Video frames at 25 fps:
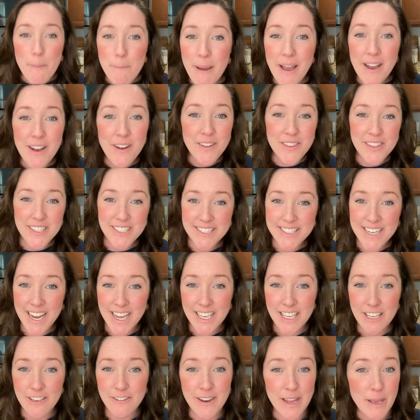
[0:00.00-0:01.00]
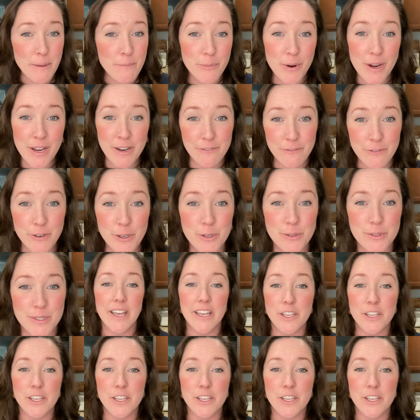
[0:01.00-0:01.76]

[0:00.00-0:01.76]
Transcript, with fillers: back on the snacky name brand foods.